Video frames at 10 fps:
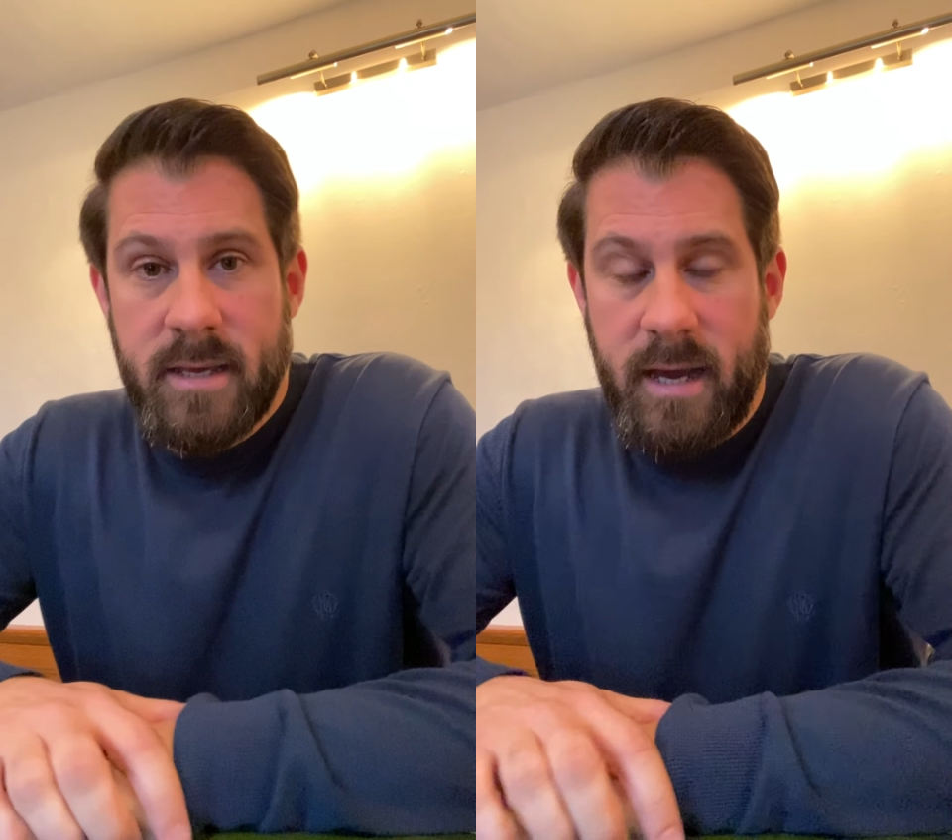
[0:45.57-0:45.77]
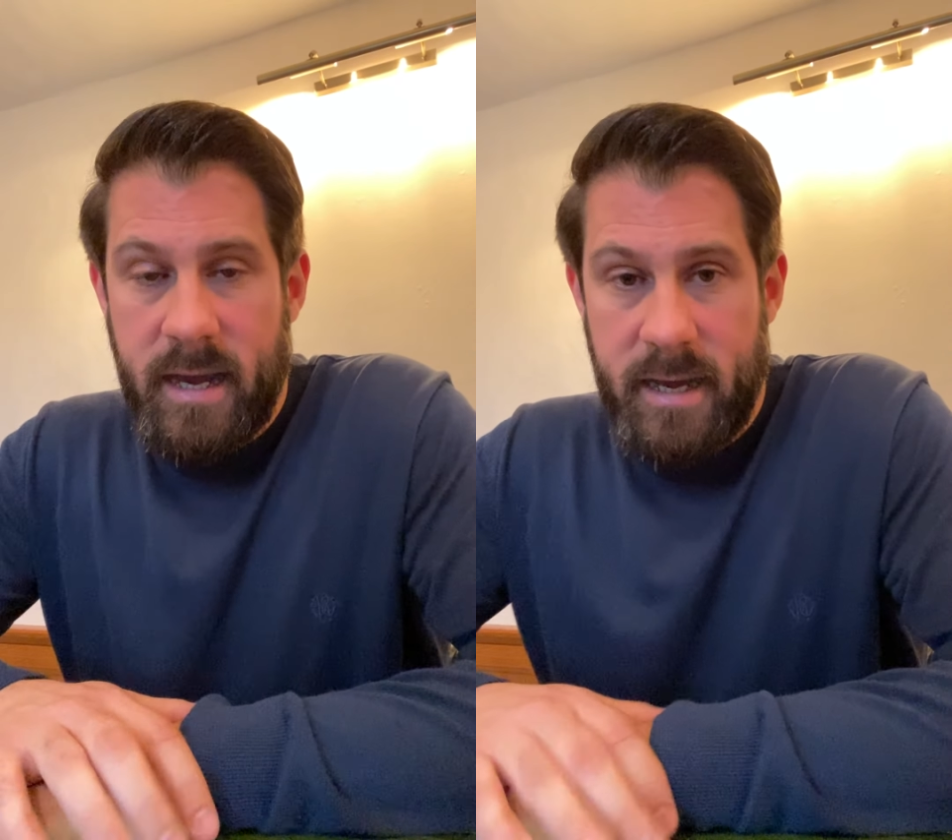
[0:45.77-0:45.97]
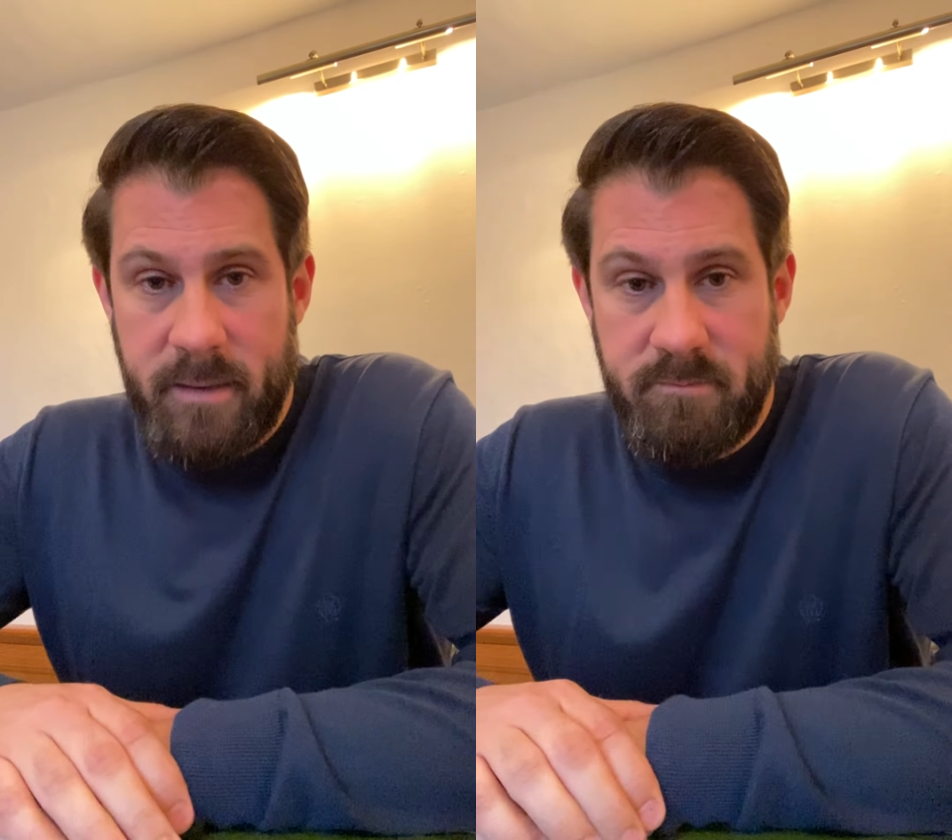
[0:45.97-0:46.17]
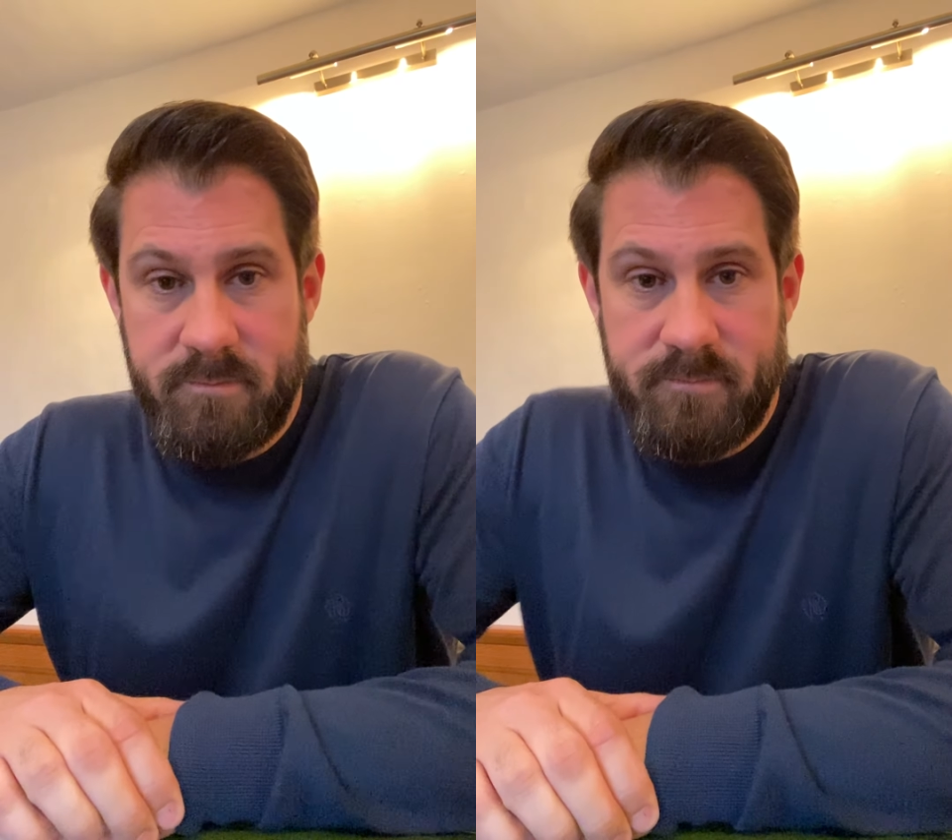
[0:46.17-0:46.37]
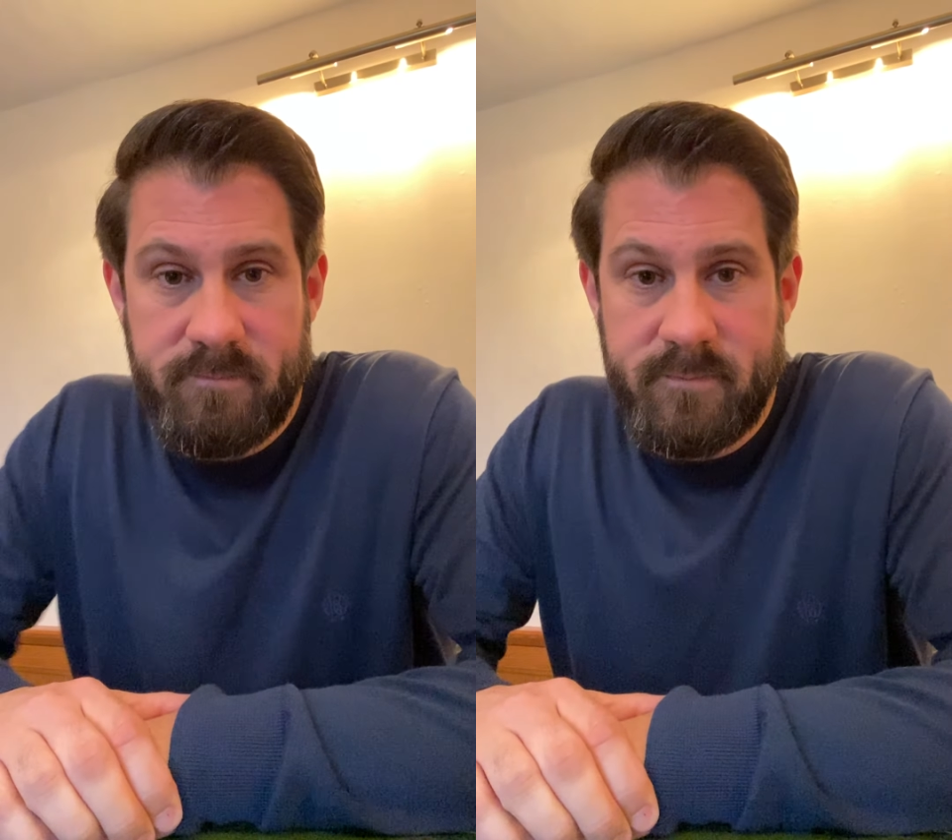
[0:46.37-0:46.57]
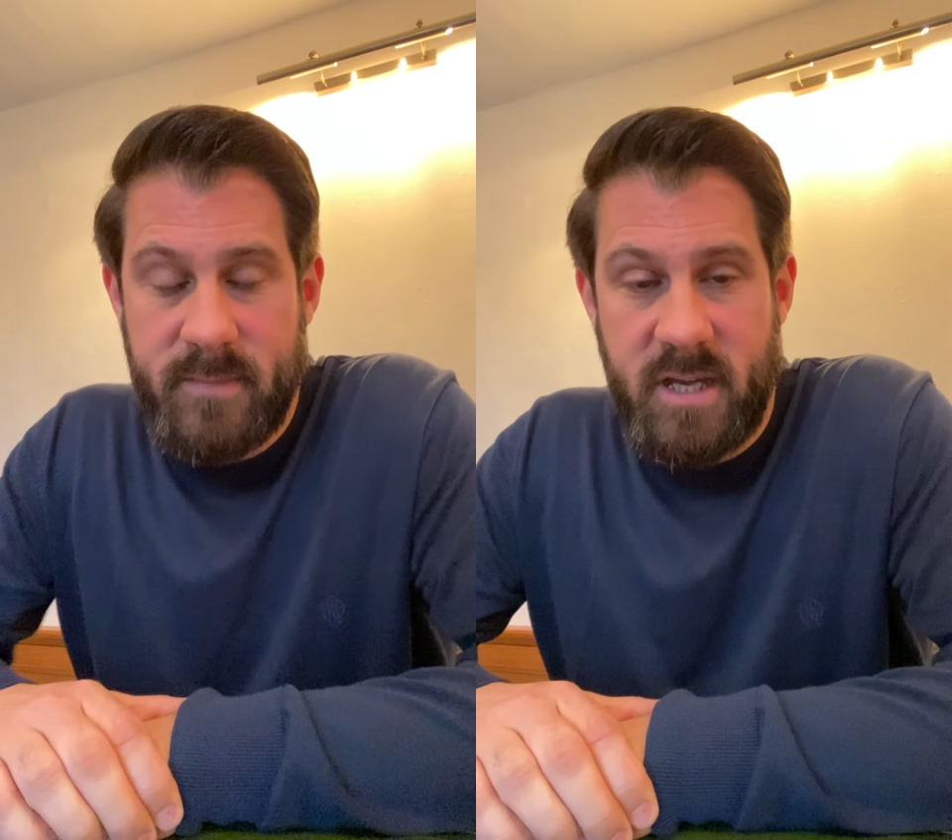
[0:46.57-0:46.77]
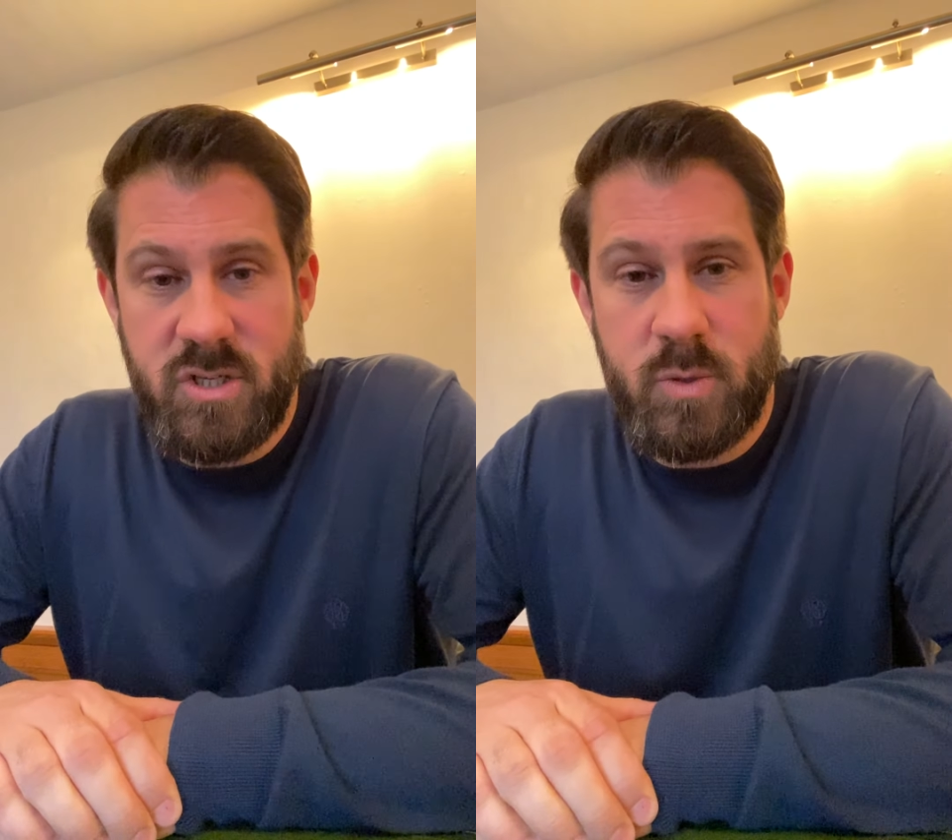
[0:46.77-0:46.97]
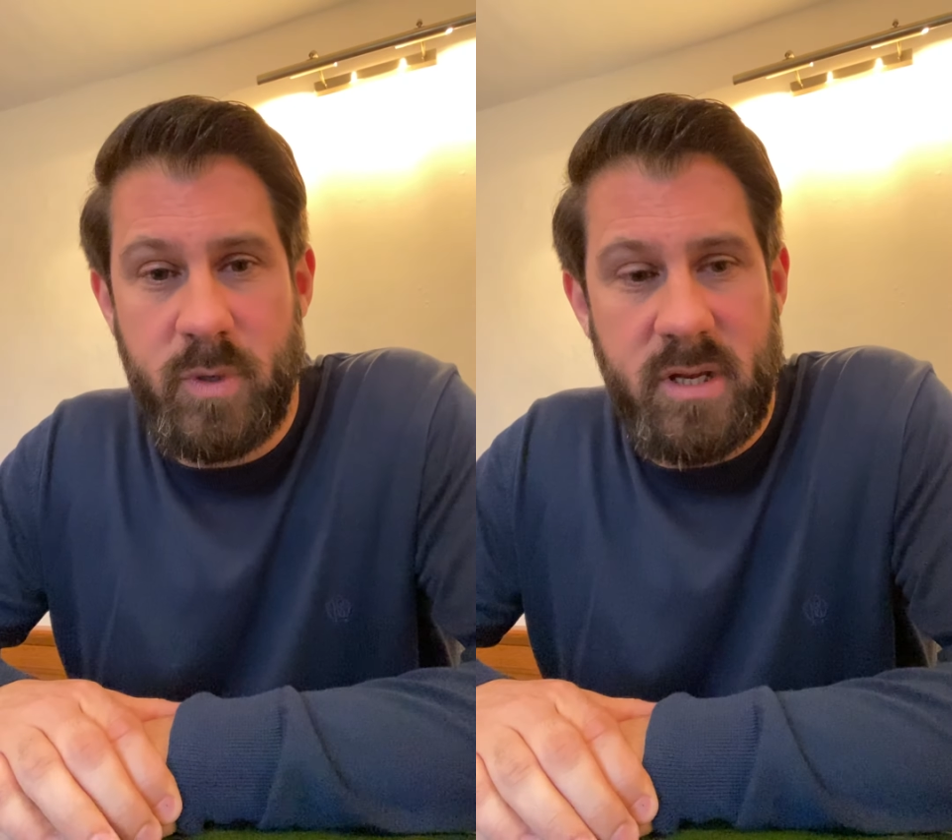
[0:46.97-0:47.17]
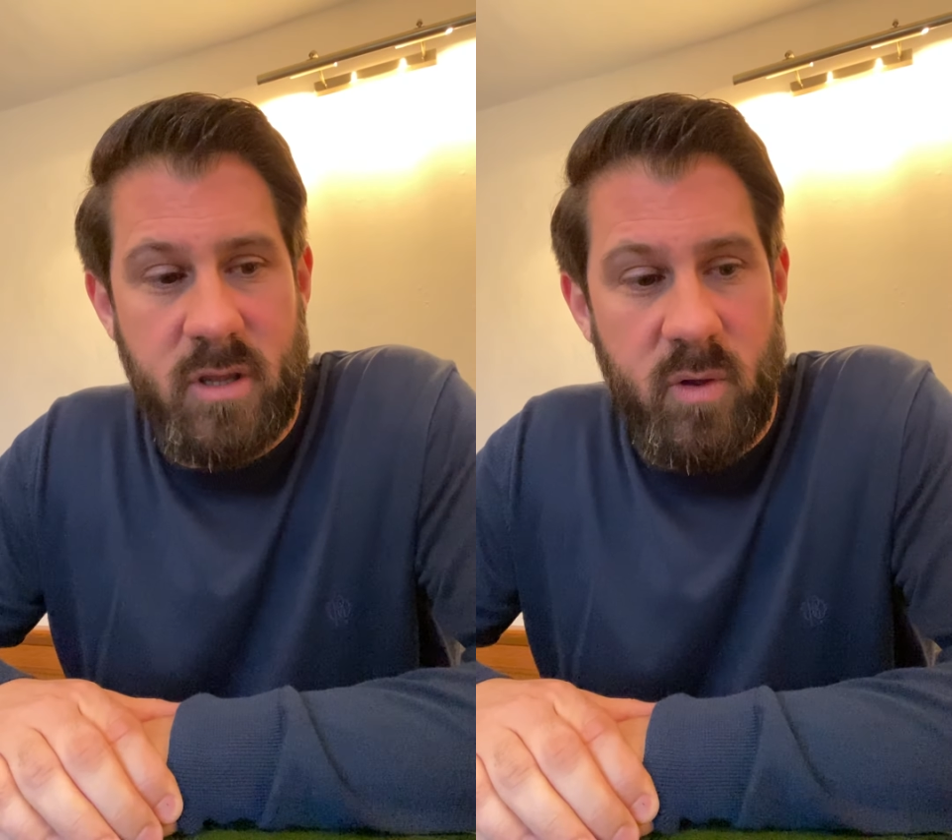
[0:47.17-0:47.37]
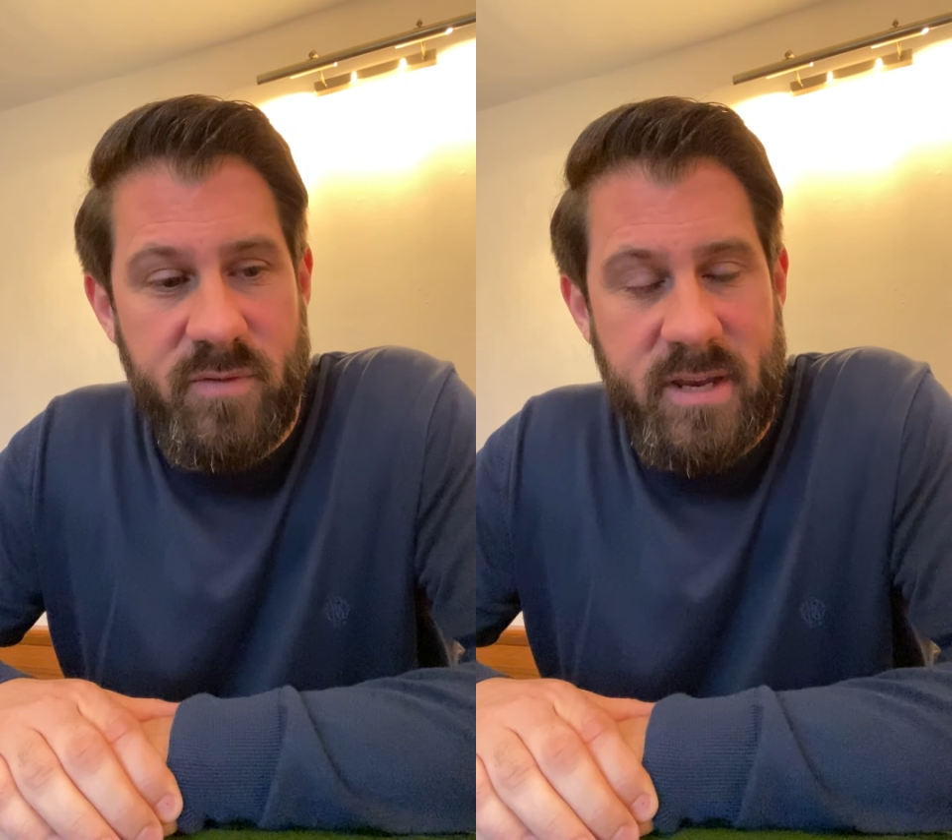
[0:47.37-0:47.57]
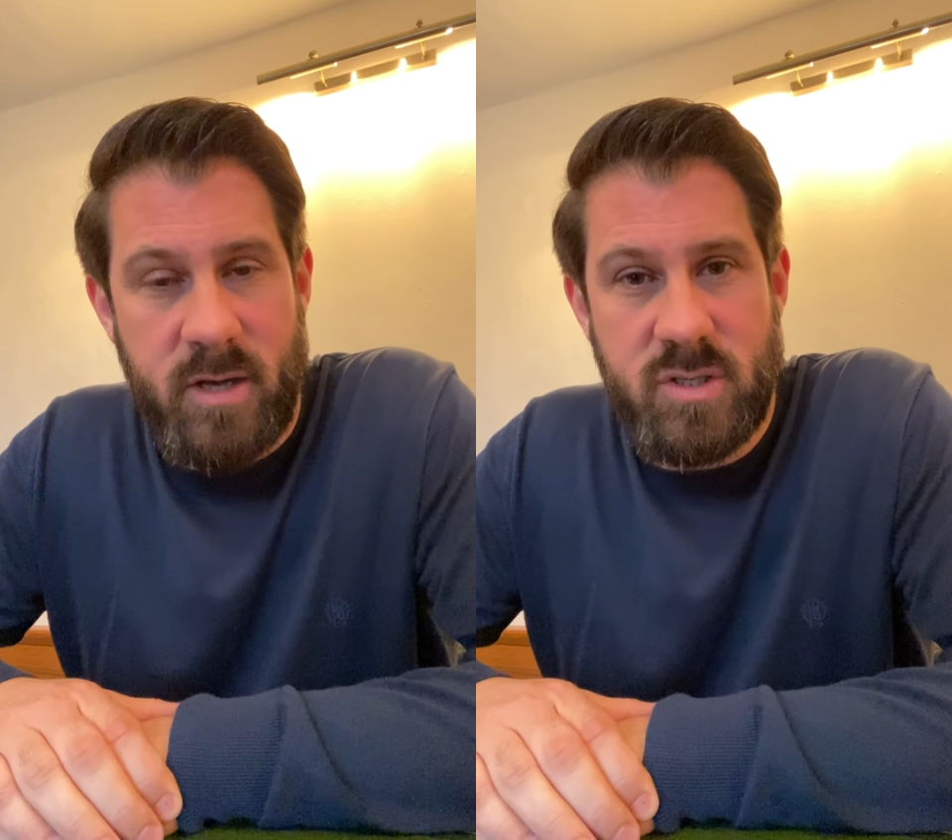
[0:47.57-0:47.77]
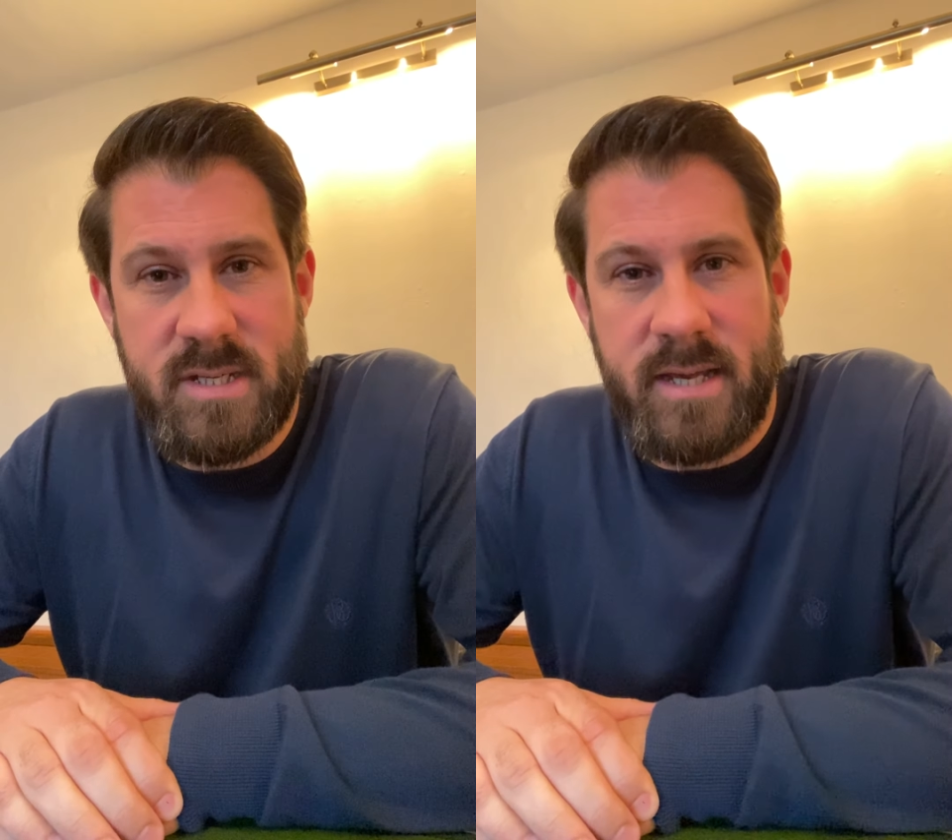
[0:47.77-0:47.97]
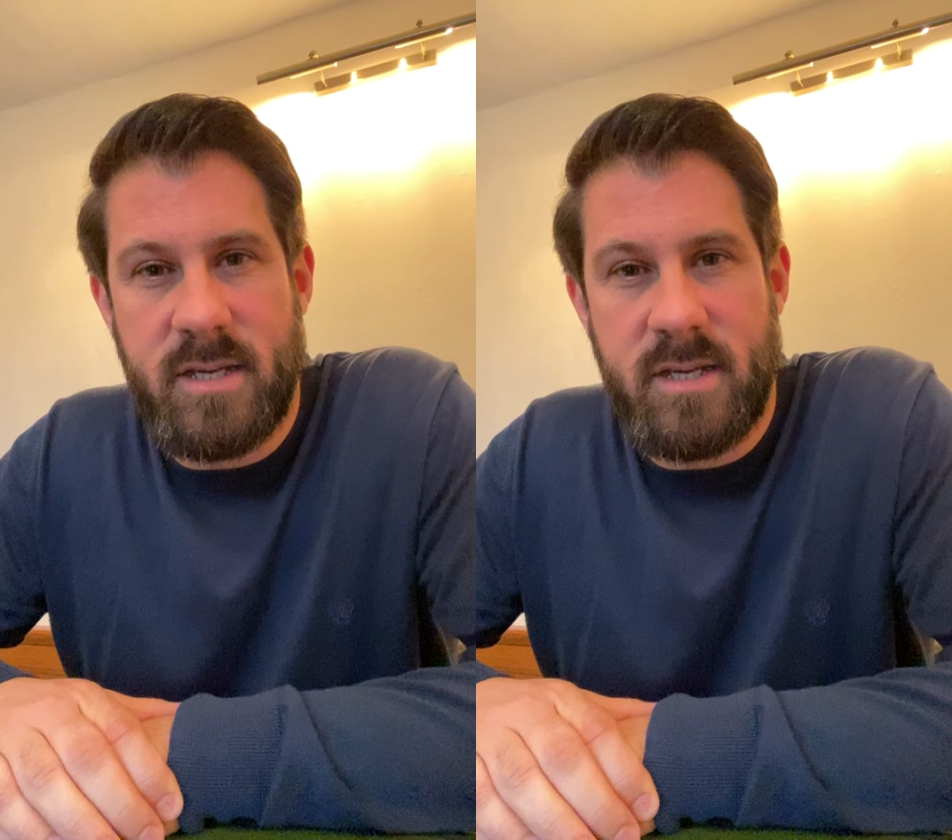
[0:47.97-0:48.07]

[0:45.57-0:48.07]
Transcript: I just wanted to do a video to say,